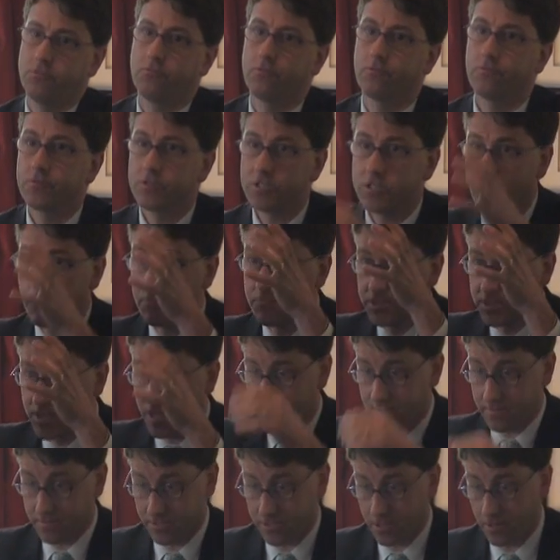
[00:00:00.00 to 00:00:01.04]
sort of
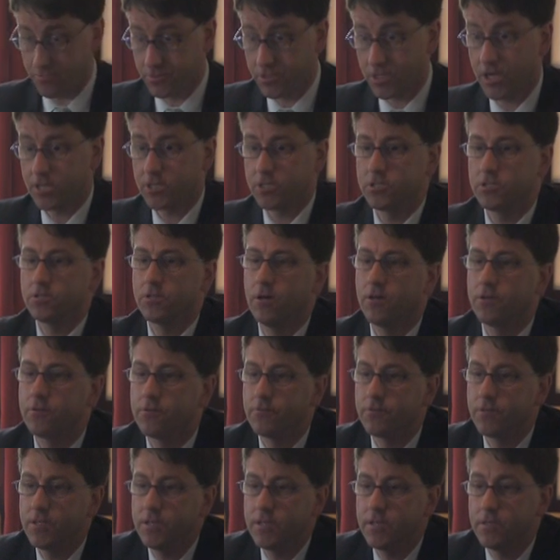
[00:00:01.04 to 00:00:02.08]
subsection
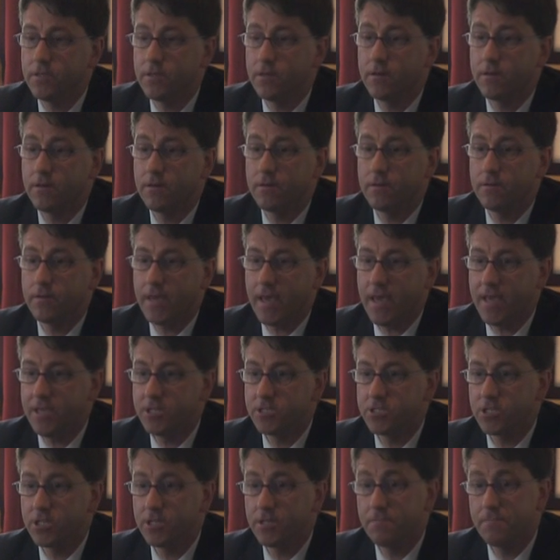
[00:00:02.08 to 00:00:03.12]
under the
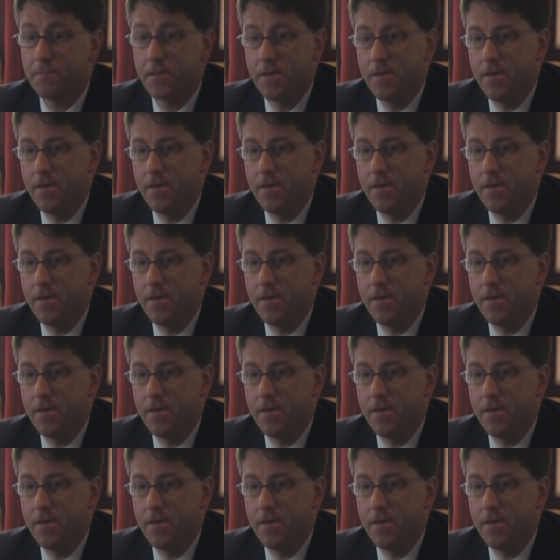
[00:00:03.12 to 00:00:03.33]
aging.